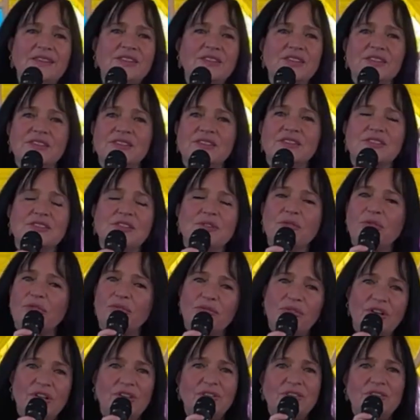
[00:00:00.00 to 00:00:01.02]
just so
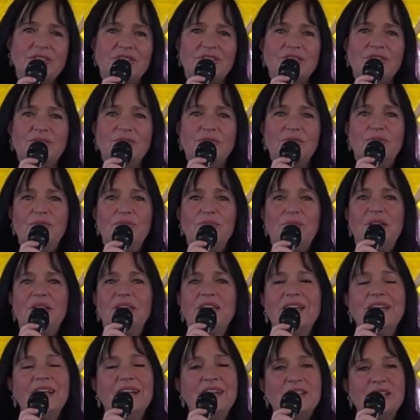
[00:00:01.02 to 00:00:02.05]
thrilled to be
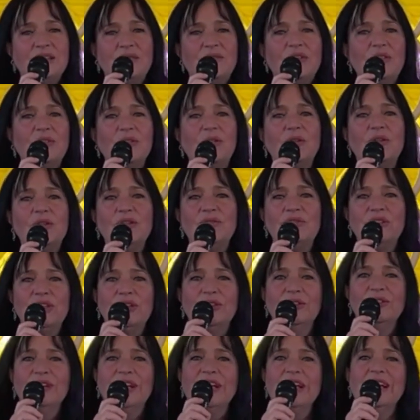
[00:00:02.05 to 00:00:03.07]
connecting with all of
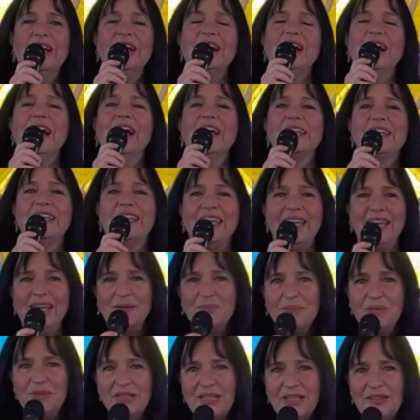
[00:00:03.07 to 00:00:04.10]
you. I can't
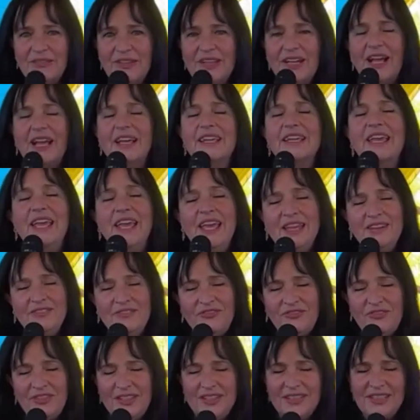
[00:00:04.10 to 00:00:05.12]
believe it. I can
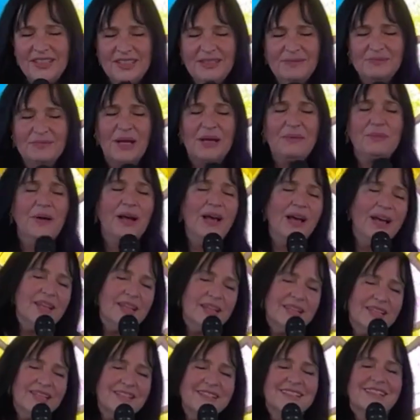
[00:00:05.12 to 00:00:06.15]
feel it. My
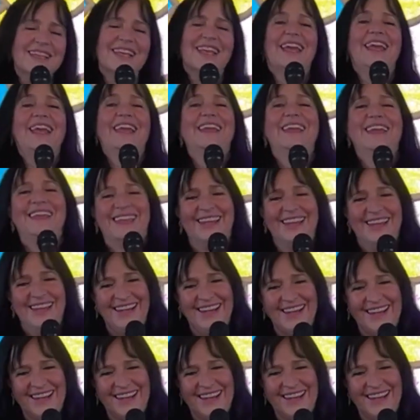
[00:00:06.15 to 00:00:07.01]
body is aching.